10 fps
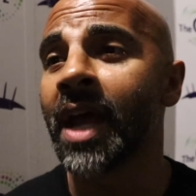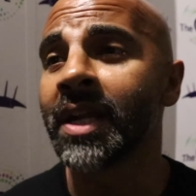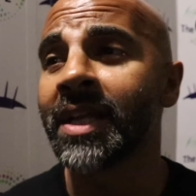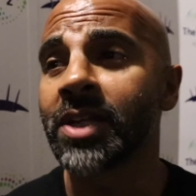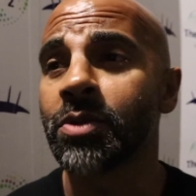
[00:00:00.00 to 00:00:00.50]

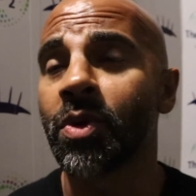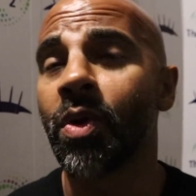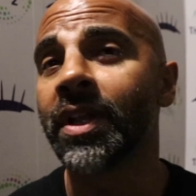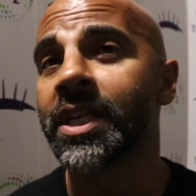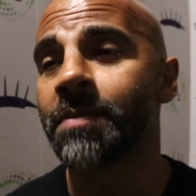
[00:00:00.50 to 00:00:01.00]
and get some
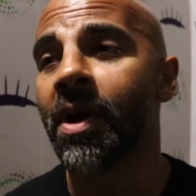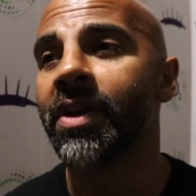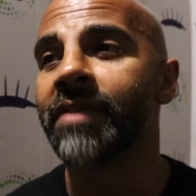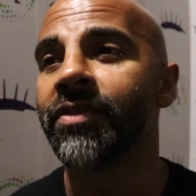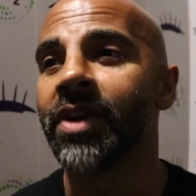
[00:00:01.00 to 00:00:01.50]
quality
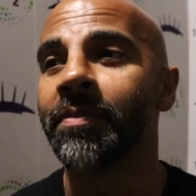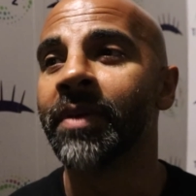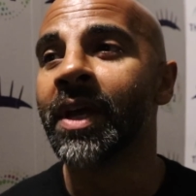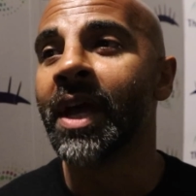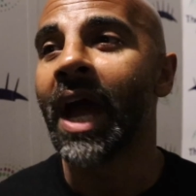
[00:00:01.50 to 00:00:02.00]
sparring for him
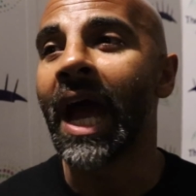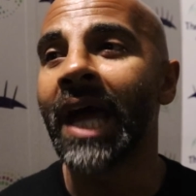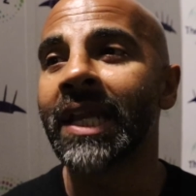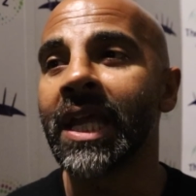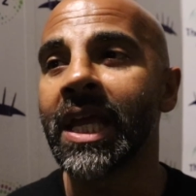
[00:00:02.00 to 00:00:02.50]

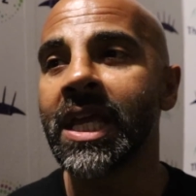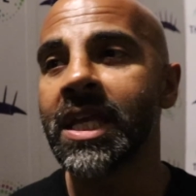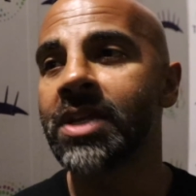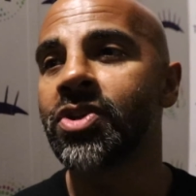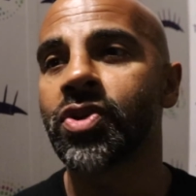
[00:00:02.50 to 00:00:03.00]
and
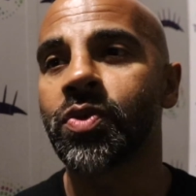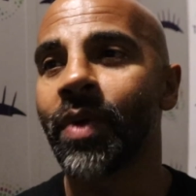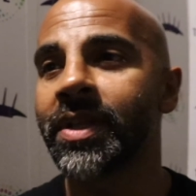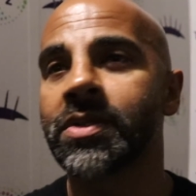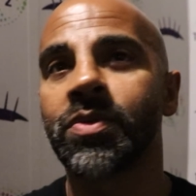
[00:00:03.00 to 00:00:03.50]
he just
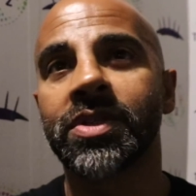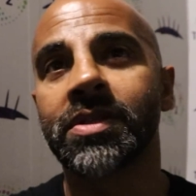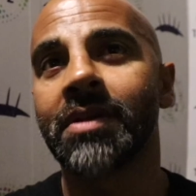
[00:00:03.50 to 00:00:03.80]
went to a,